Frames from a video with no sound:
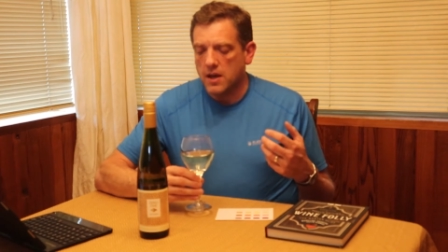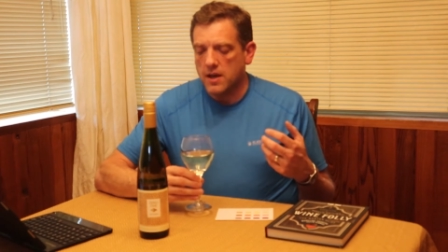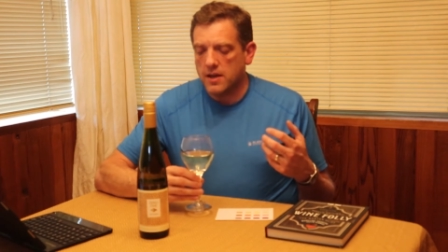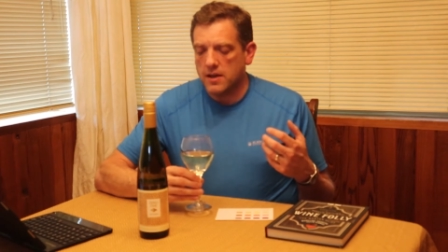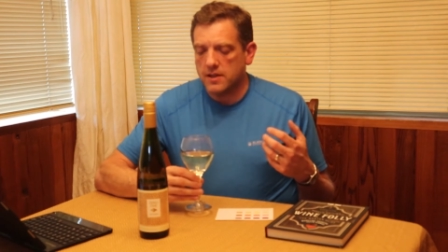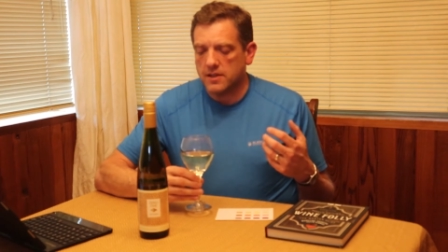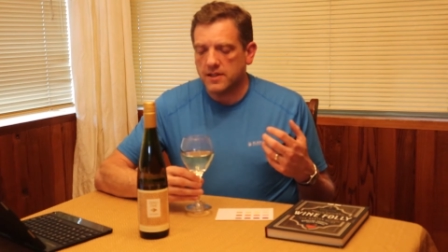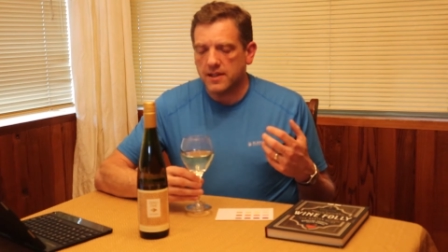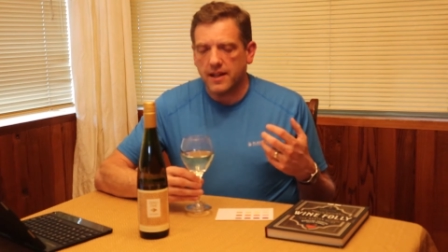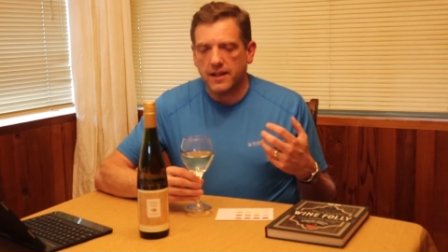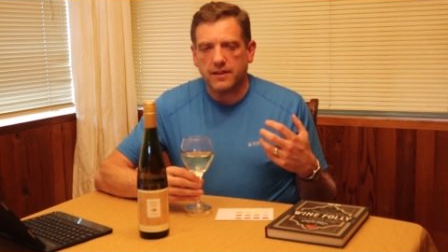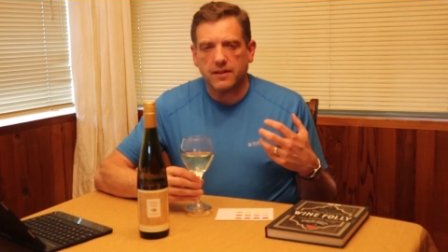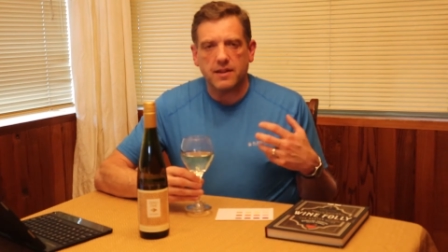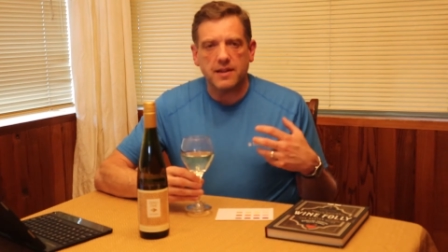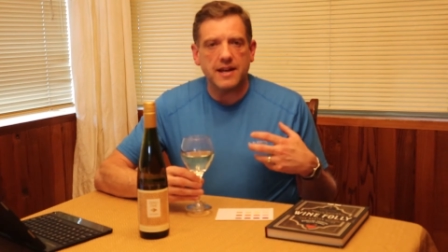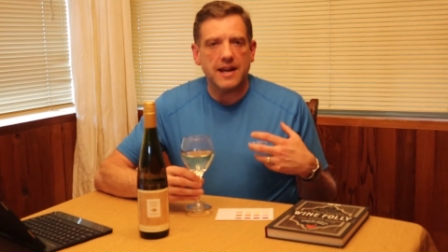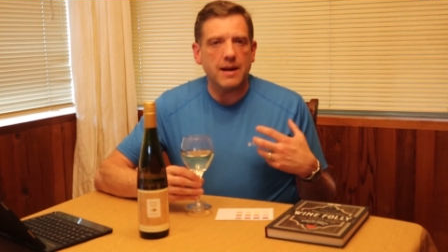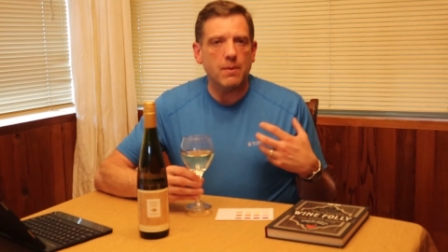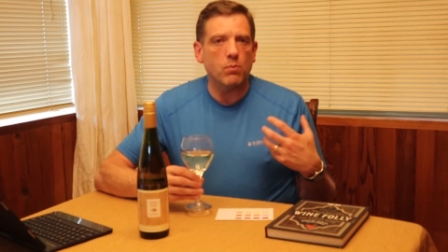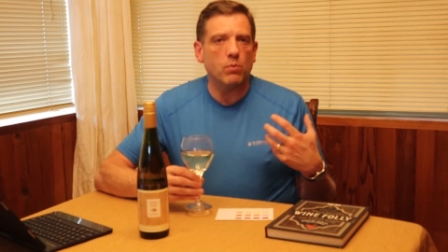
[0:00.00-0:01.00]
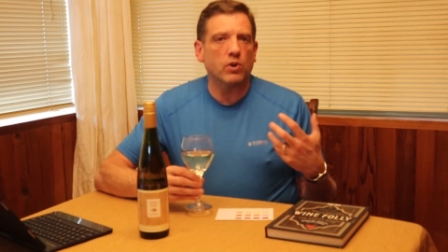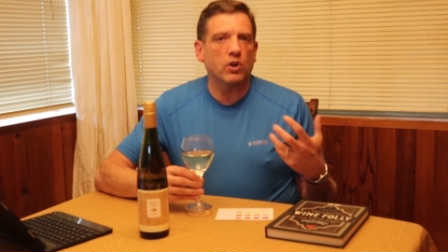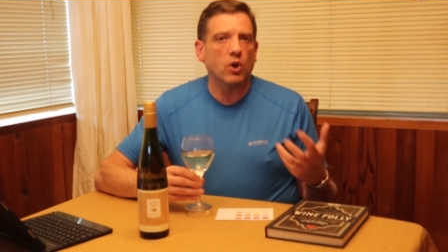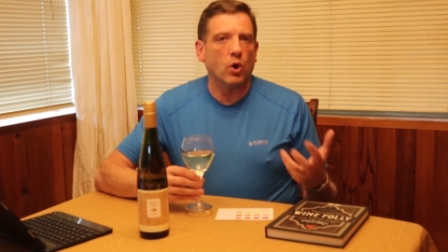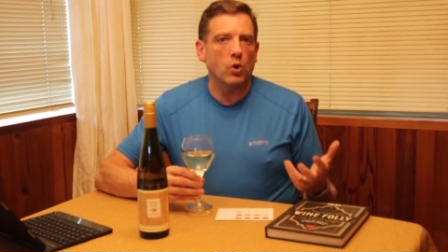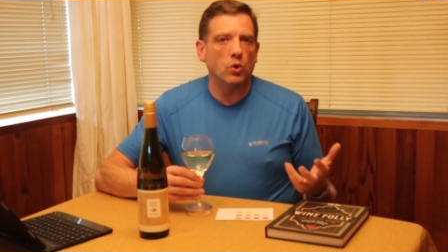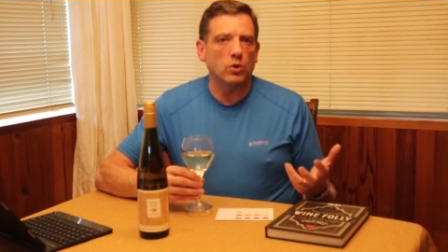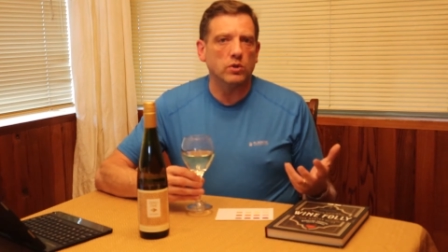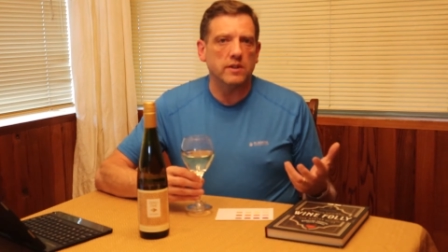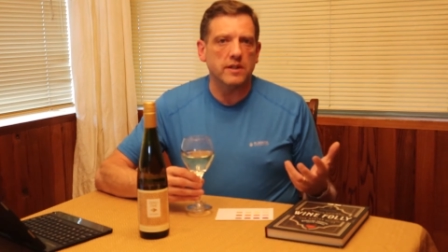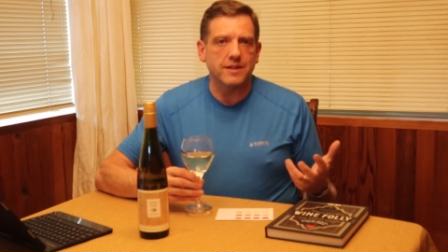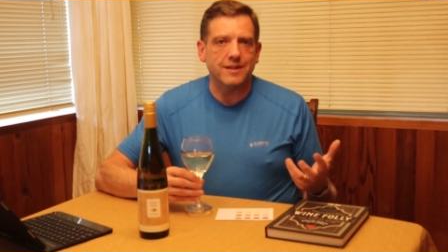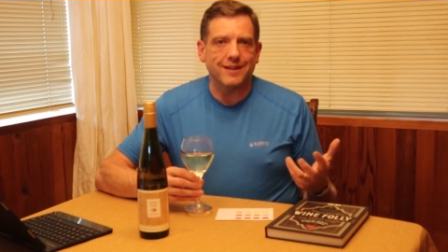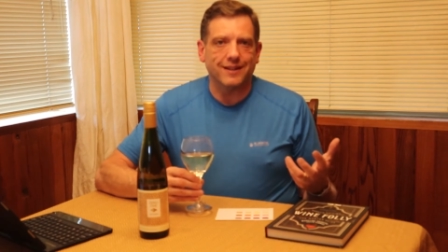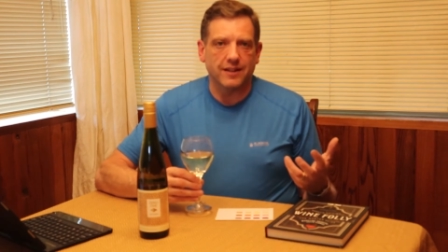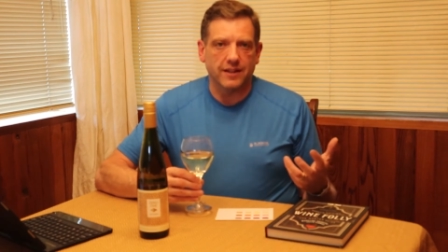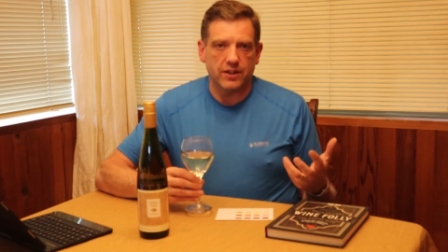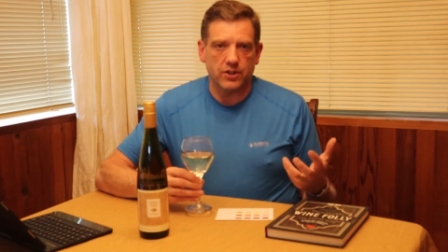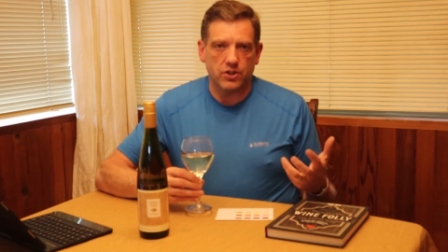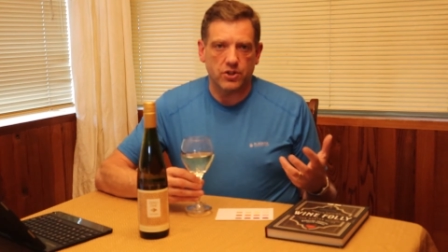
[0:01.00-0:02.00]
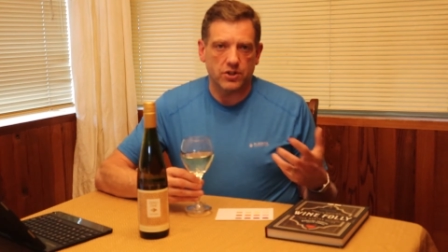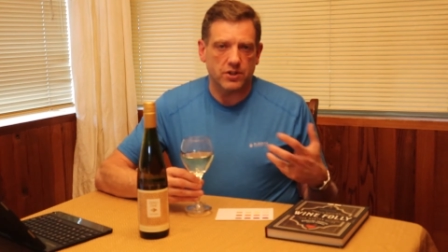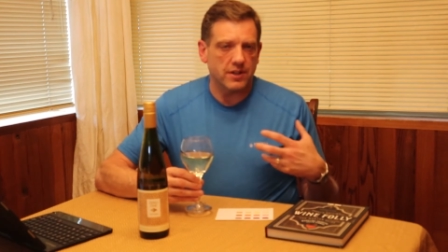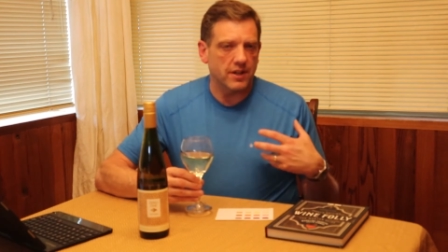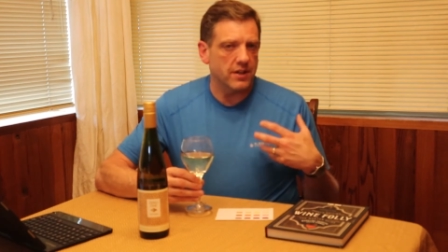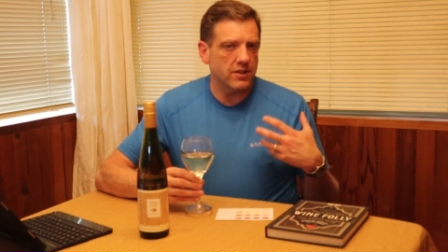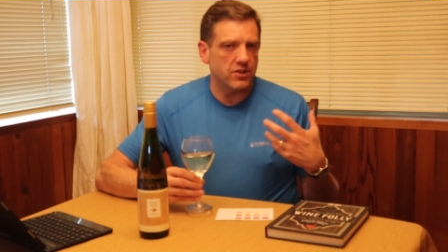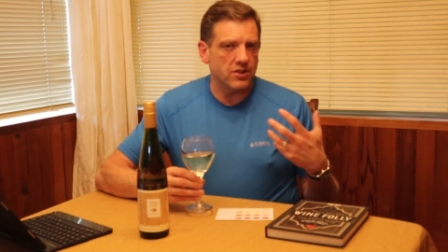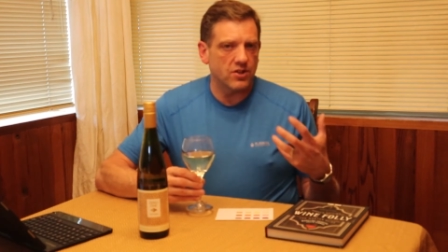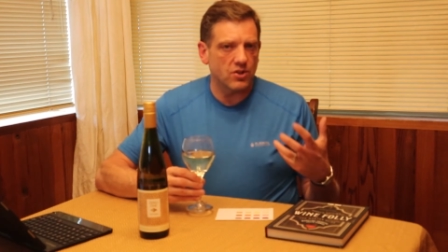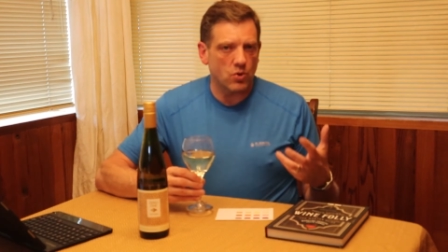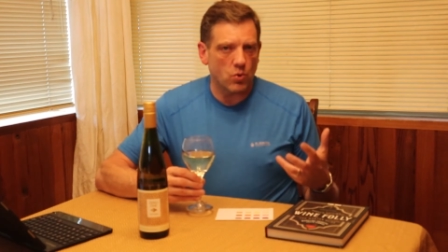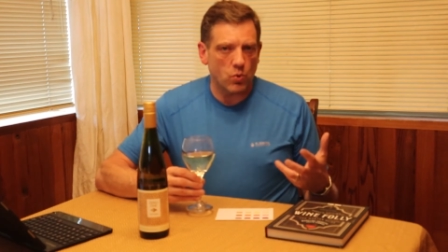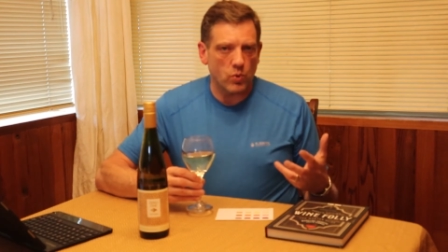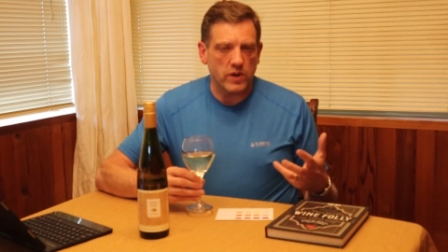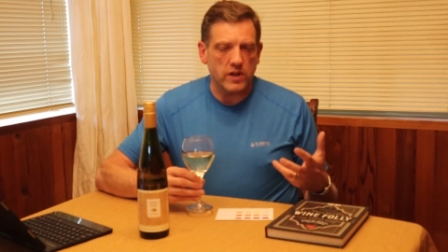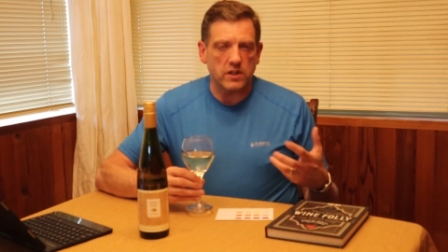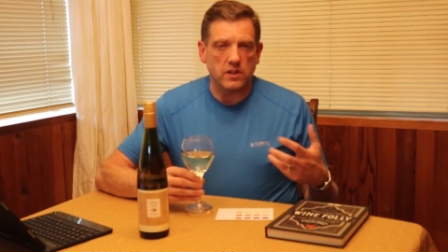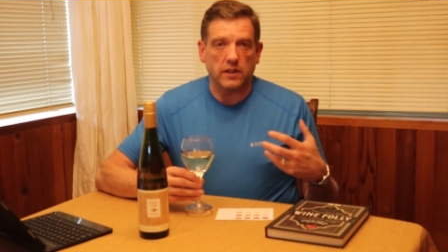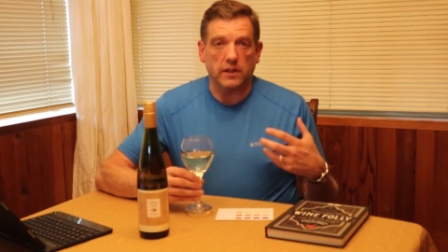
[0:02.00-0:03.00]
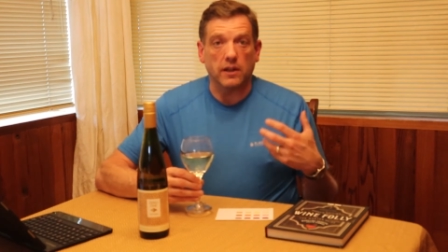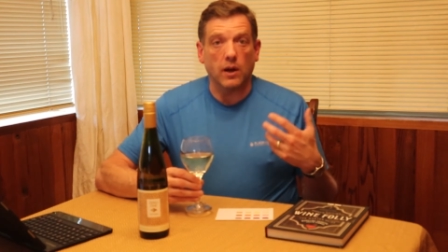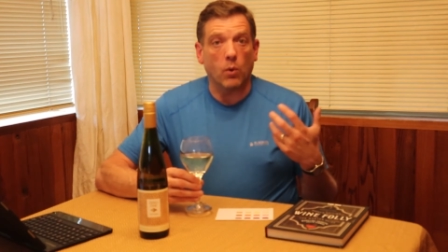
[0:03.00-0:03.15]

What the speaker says: is that the name Golden Delicious. Now, this is a Riesling.